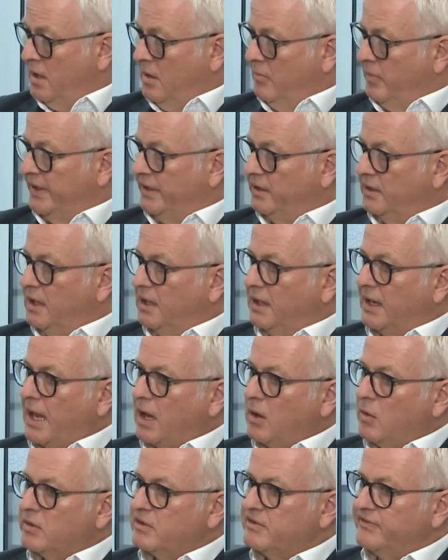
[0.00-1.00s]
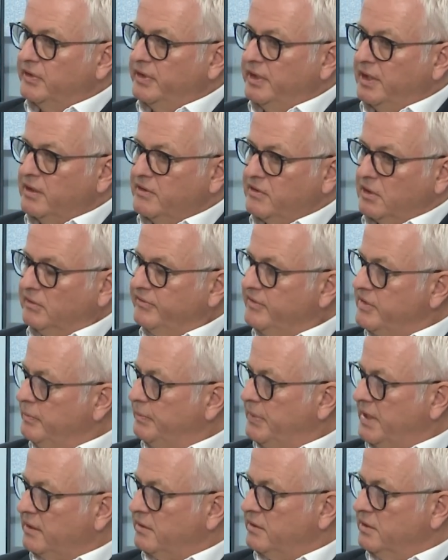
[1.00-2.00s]
but it allows for an insolvency
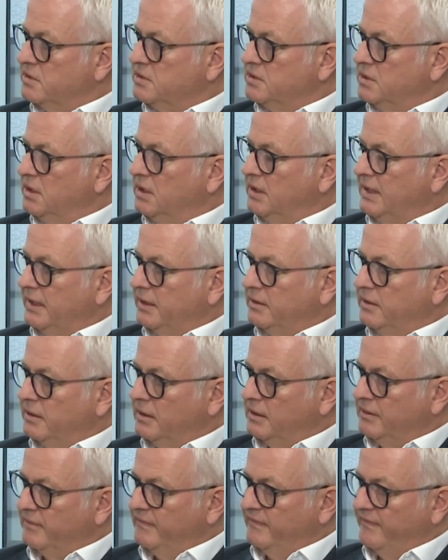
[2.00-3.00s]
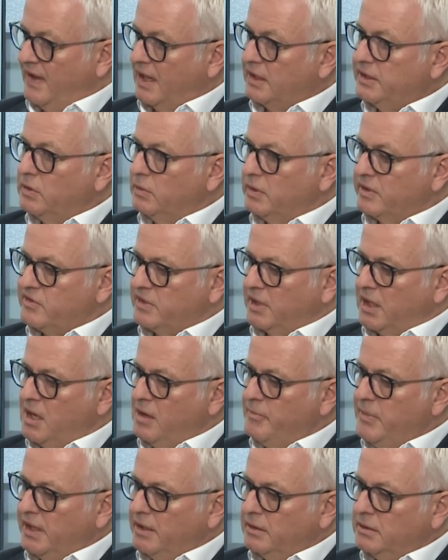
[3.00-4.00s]
practitioner and valuers to
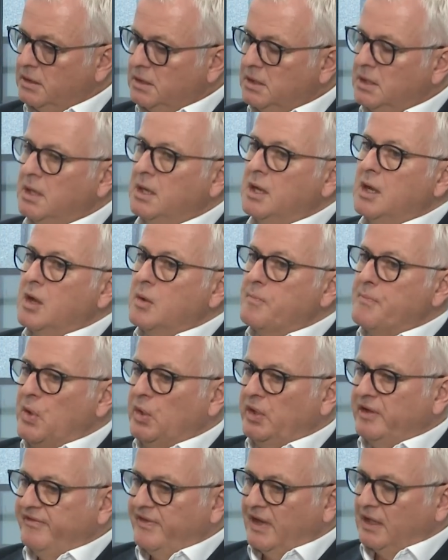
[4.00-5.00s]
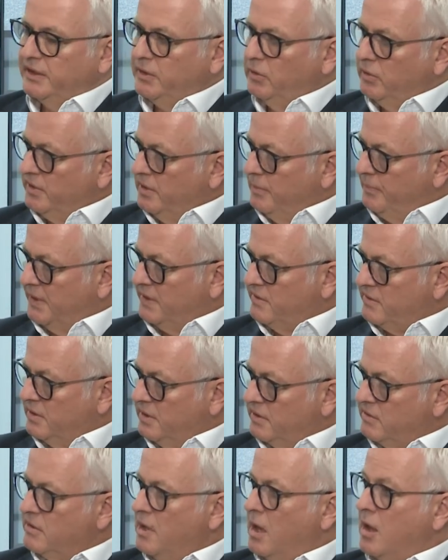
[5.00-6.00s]
come in, put a value on the
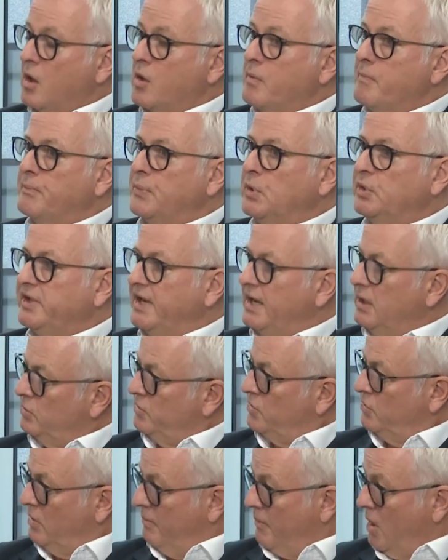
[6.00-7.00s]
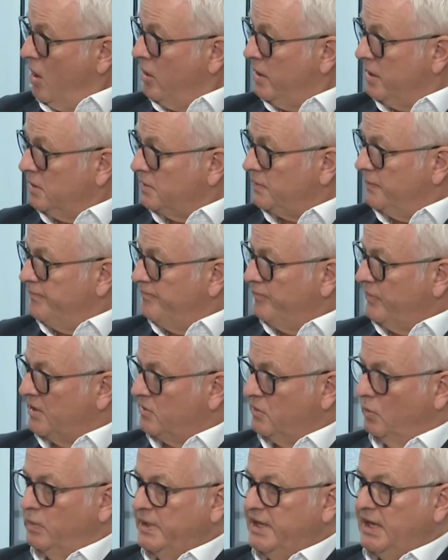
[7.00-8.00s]
business, put it out to a market.
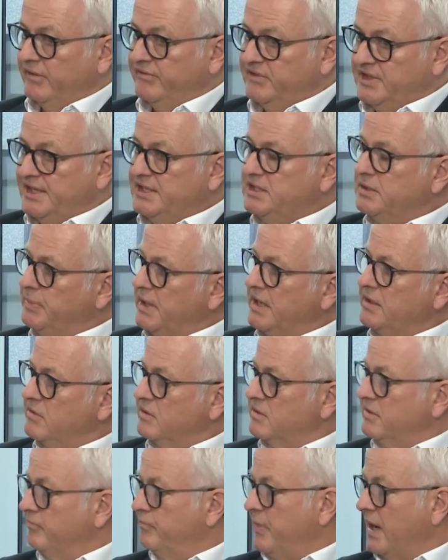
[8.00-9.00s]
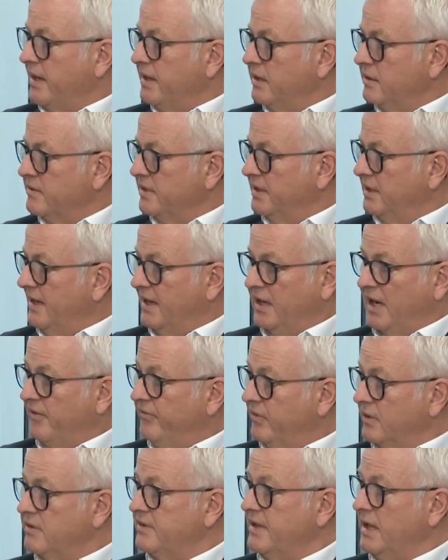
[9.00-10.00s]
So we have databases of buyers in
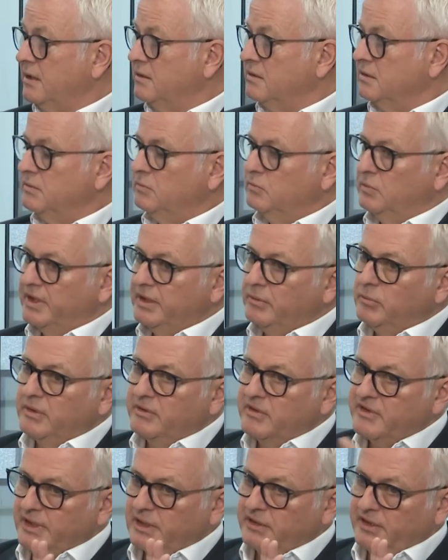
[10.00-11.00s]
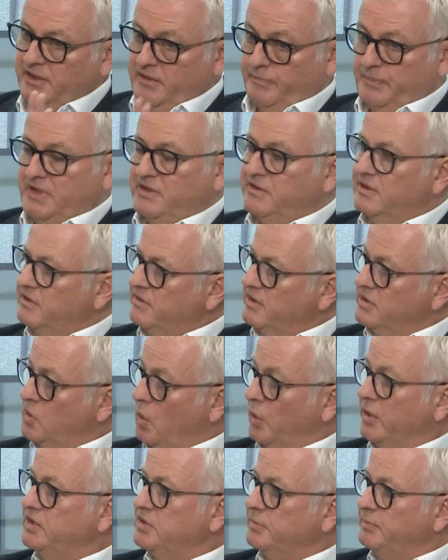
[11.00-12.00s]
every sector where we'd say this business is
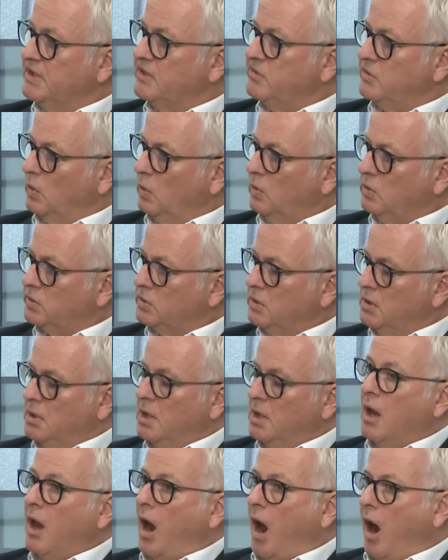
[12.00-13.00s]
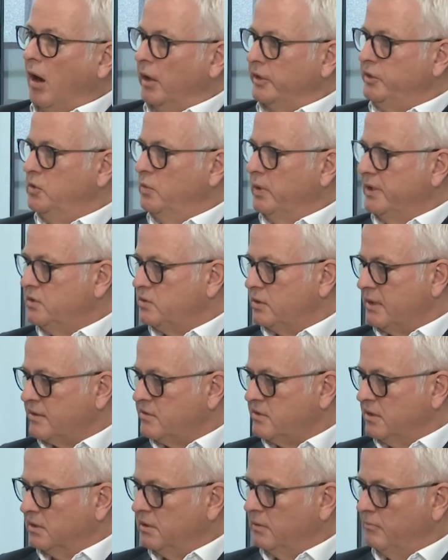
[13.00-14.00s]
going to be sold. Are you
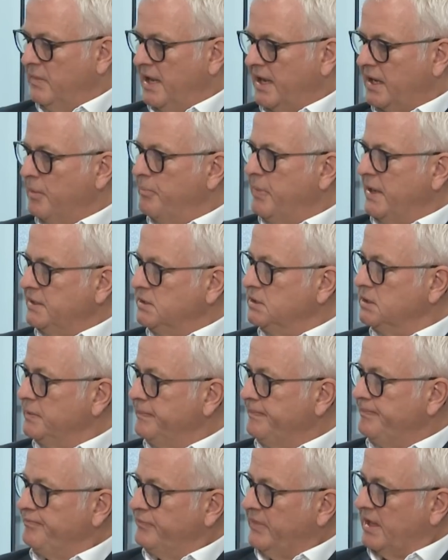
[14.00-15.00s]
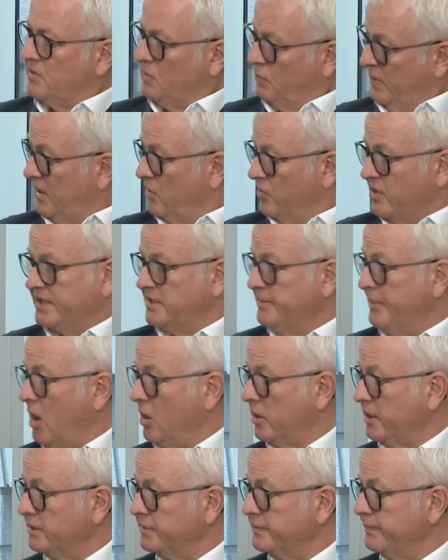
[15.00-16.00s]
interested? Make a bid. So we create a
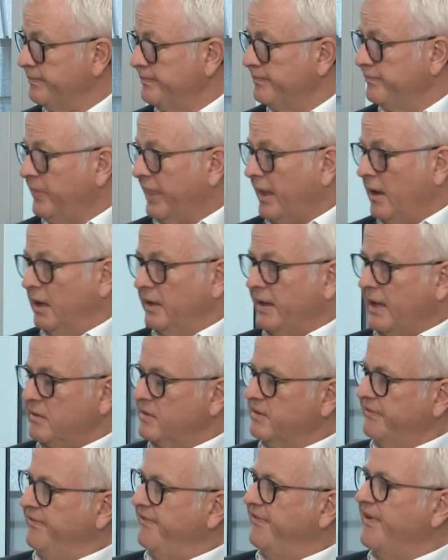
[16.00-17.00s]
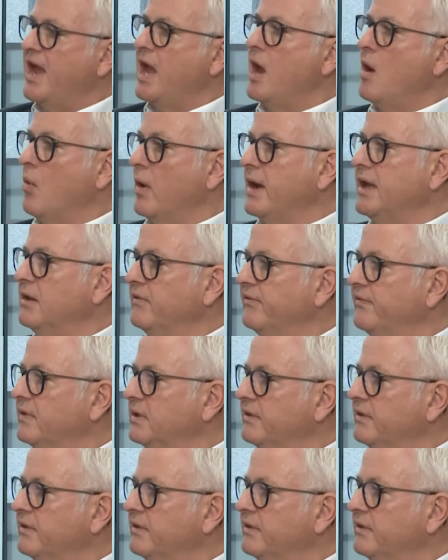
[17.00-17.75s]
market. And that's a fair way of